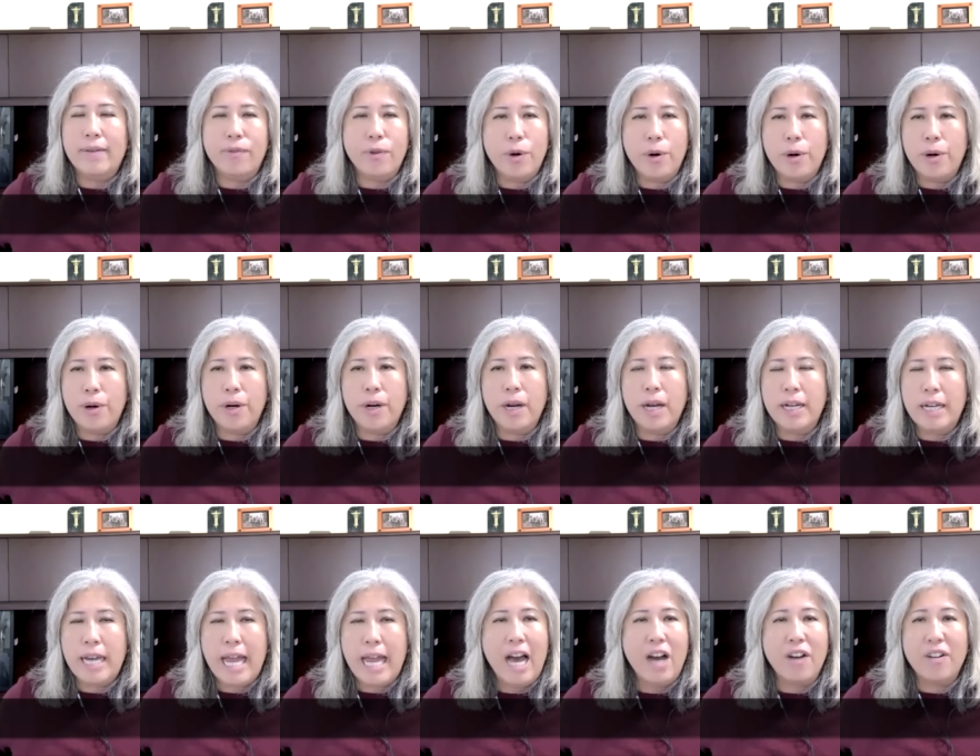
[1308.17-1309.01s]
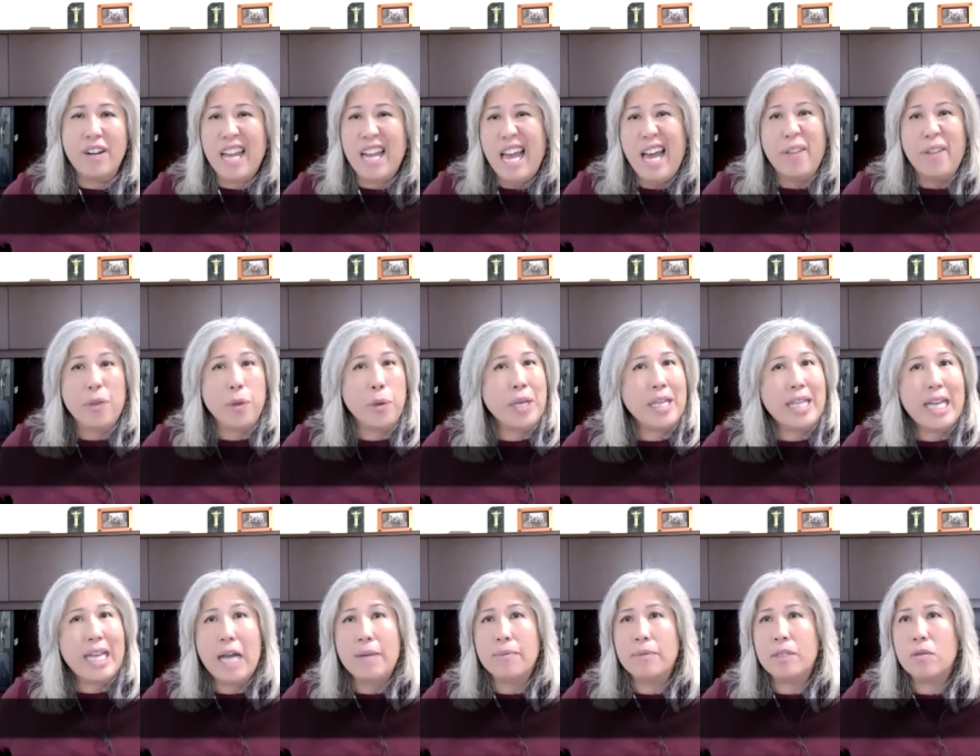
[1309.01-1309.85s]
for an hour and a half, three
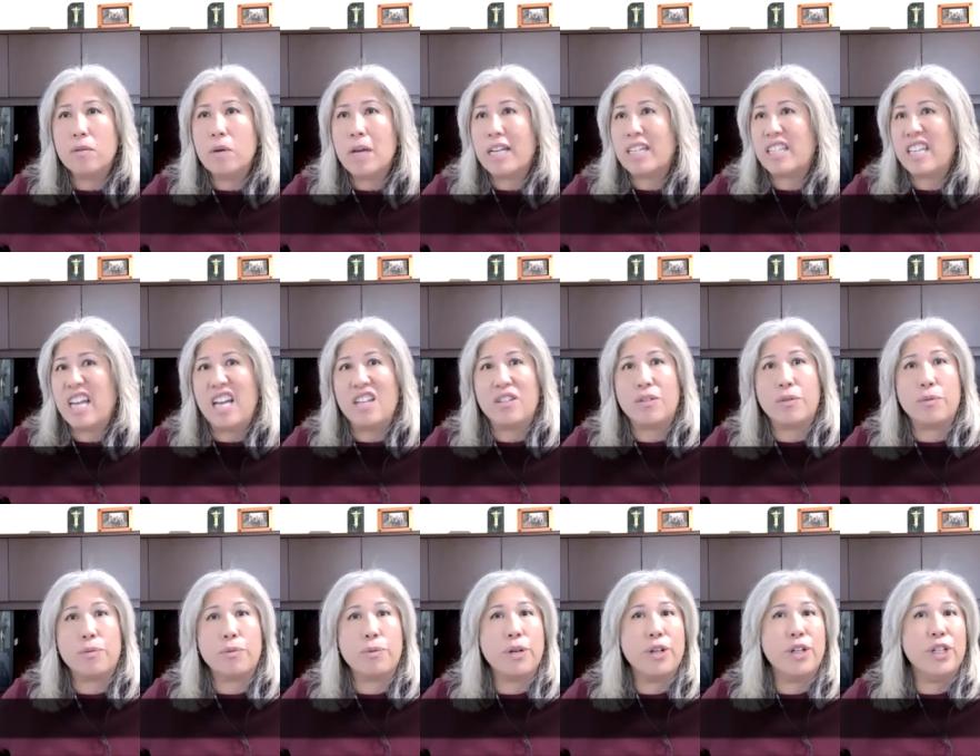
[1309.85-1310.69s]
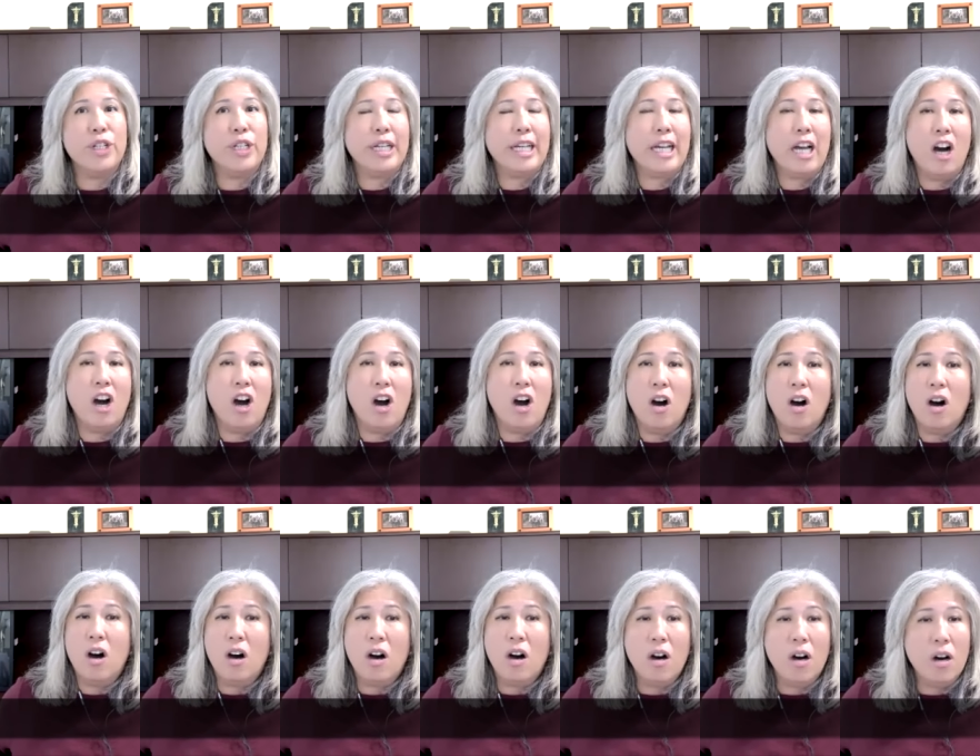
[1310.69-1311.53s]
times a week. That's really
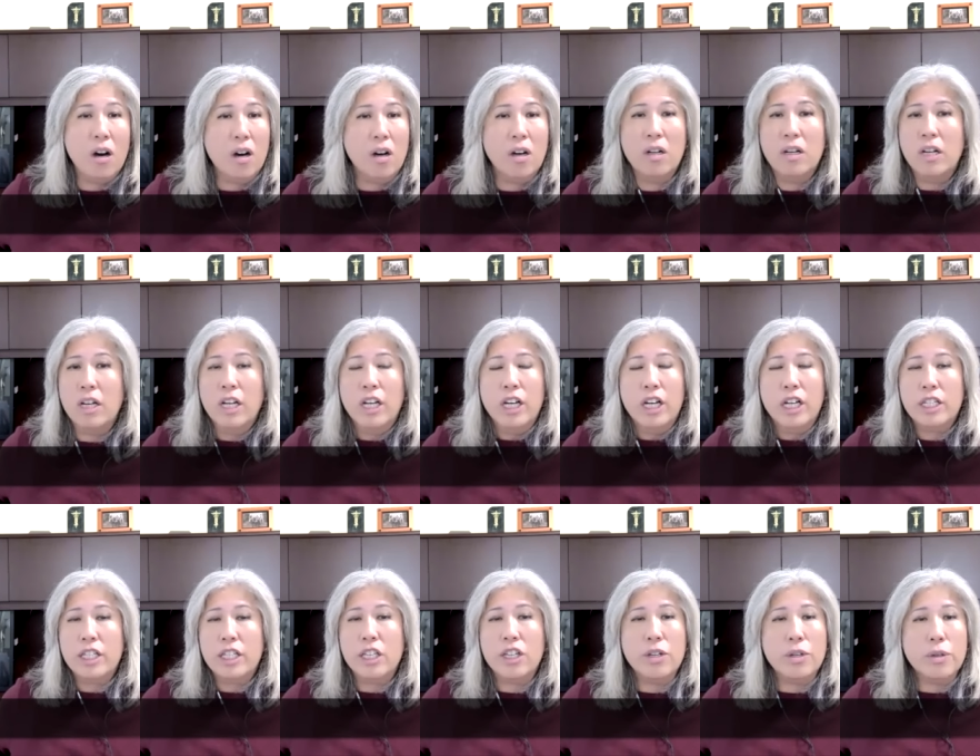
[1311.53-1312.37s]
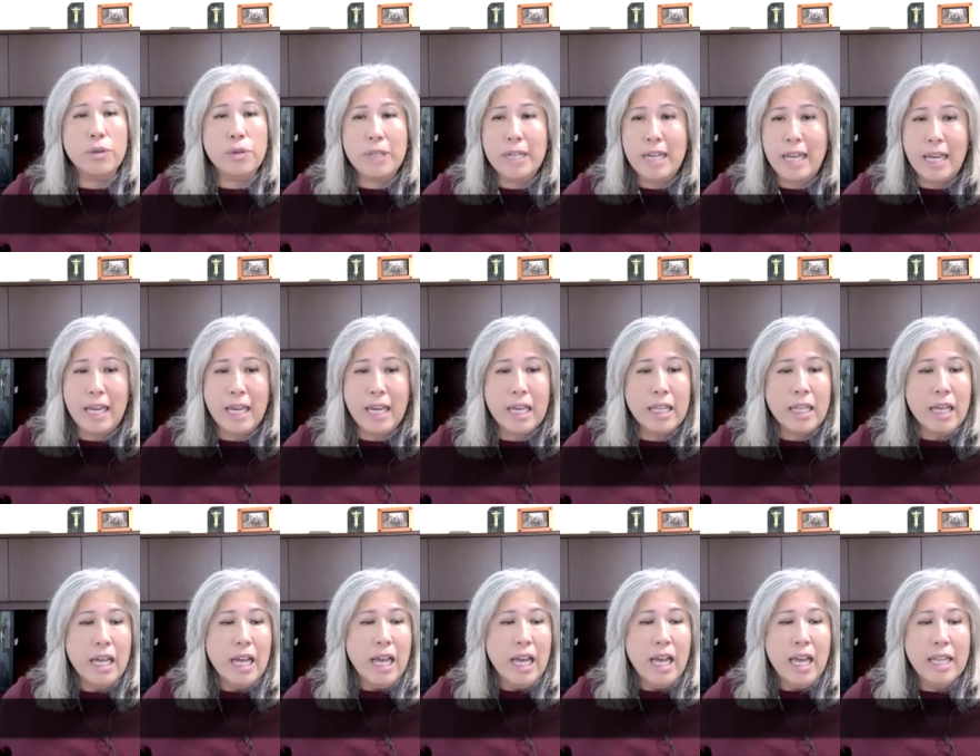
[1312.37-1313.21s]
all you need.
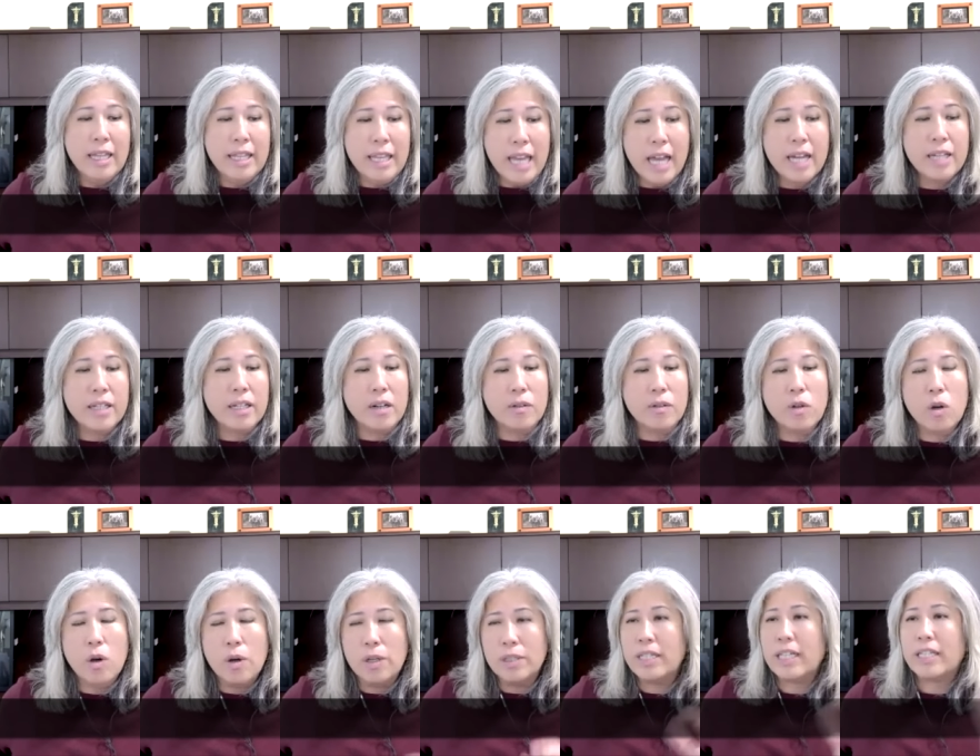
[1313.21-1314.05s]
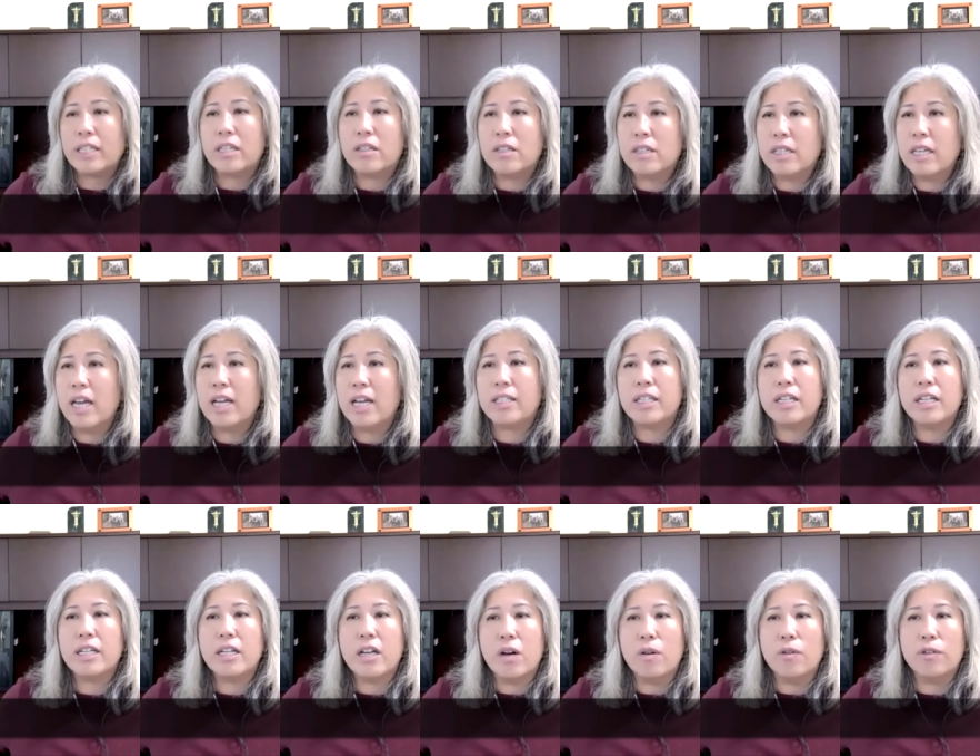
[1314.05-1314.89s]
And then, of course, like you said, you
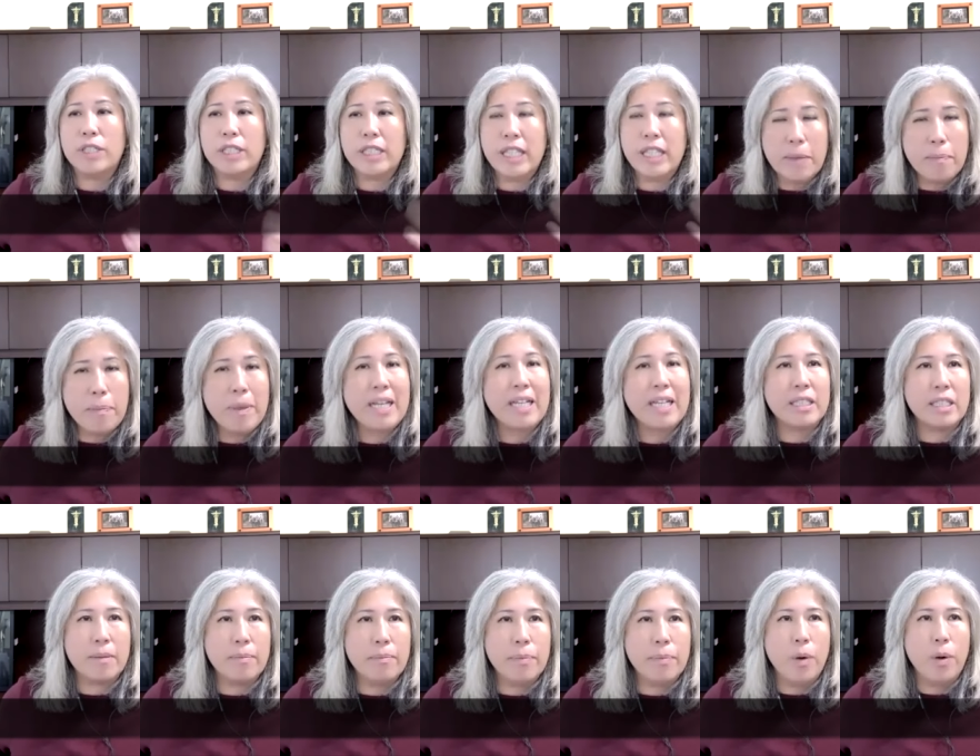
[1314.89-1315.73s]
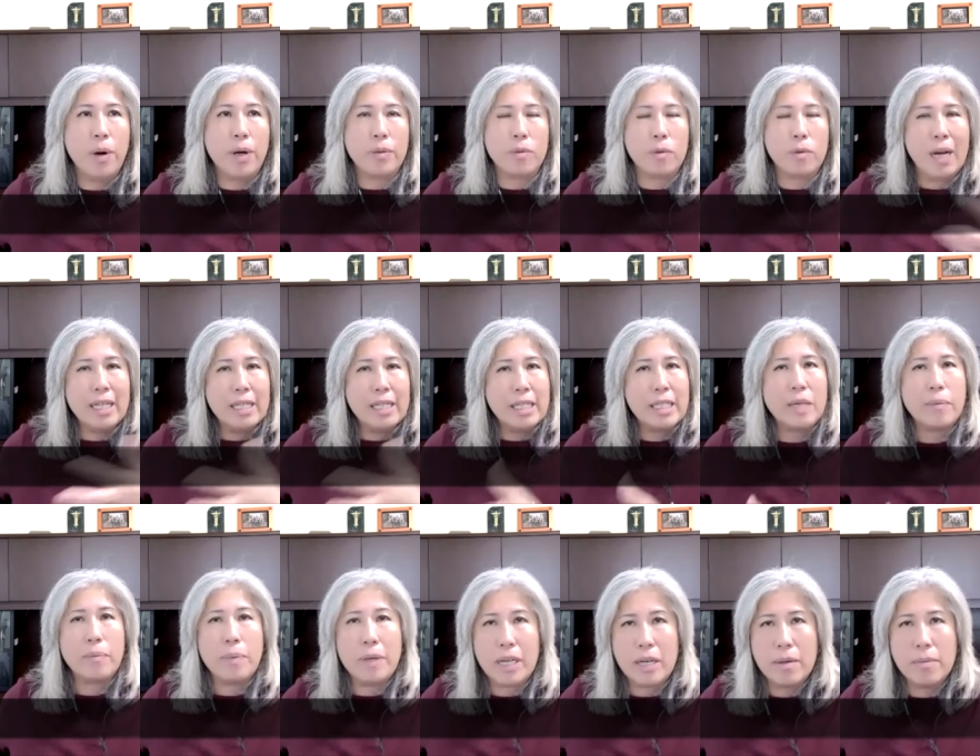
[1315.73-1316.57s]
know, sleeping is important. Why is
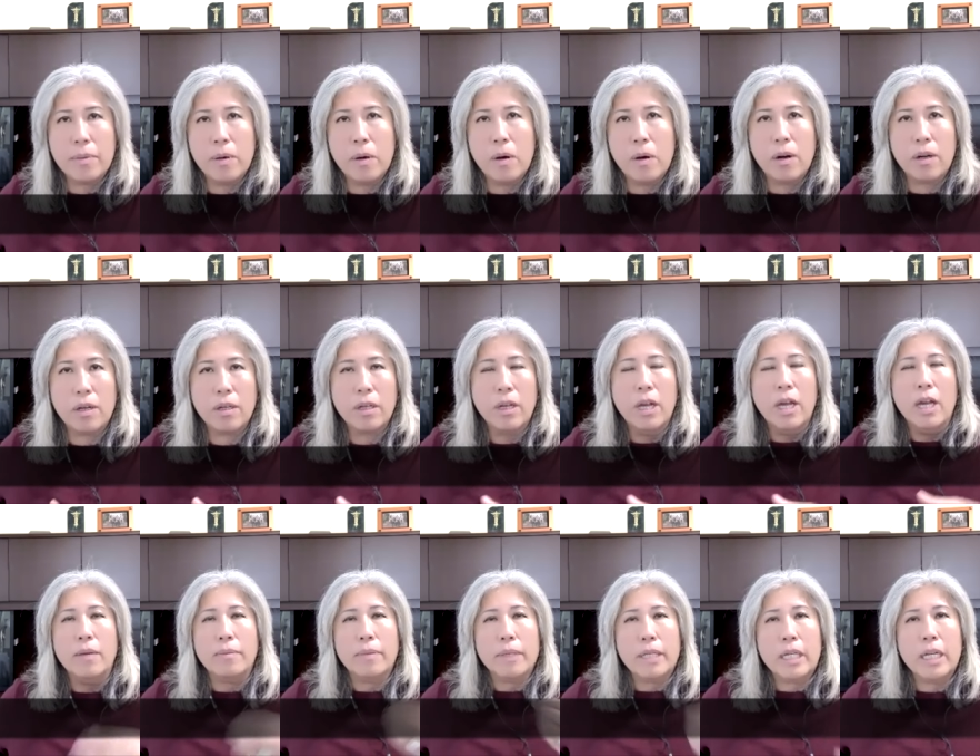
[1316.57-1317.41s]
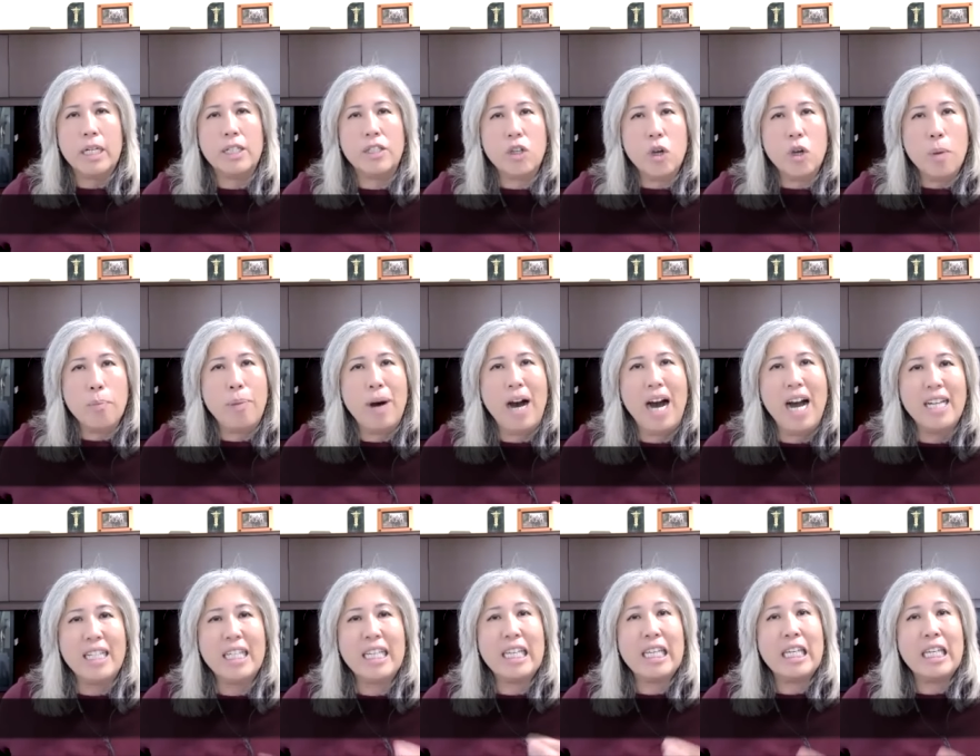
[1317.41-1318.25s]
sleeping important? Because your
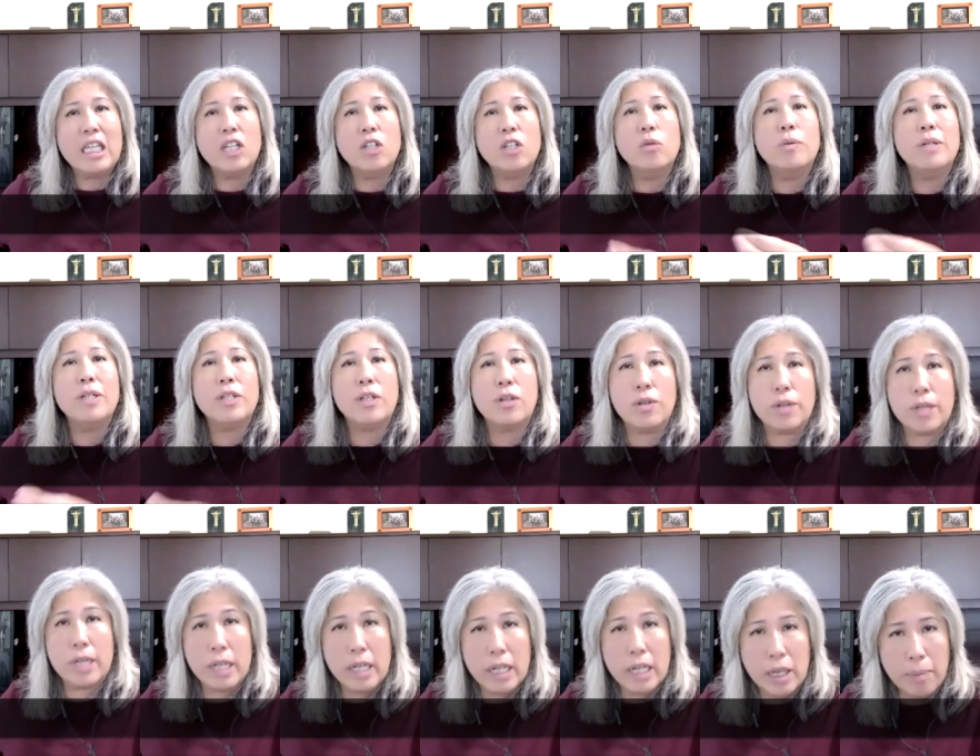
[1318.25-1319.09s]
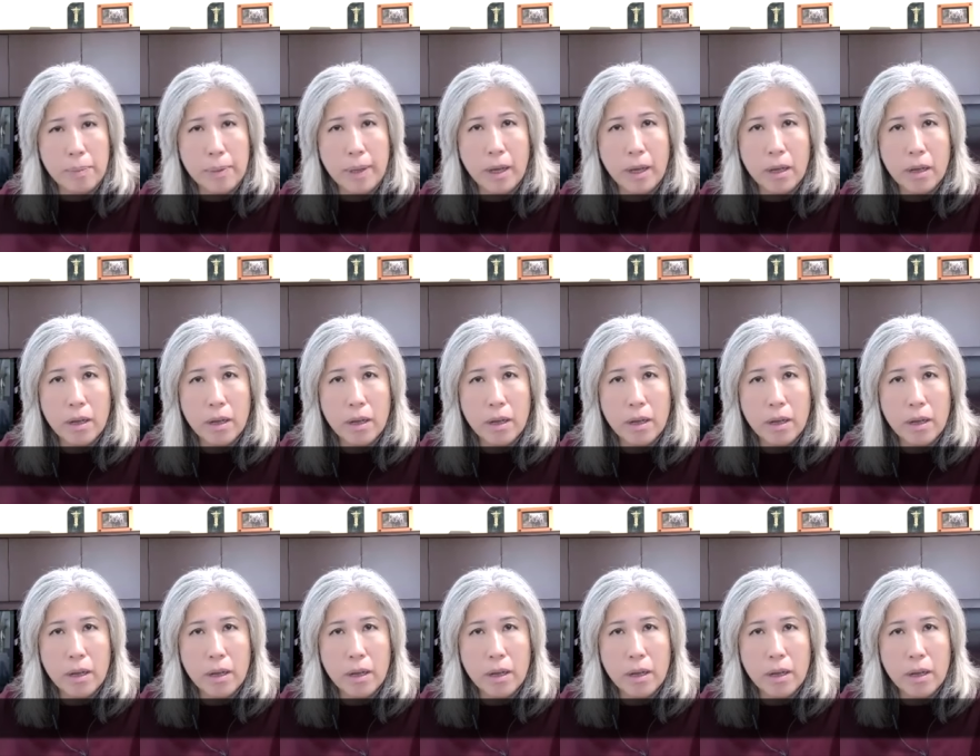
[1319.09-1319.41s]
body heals when you're sleeping.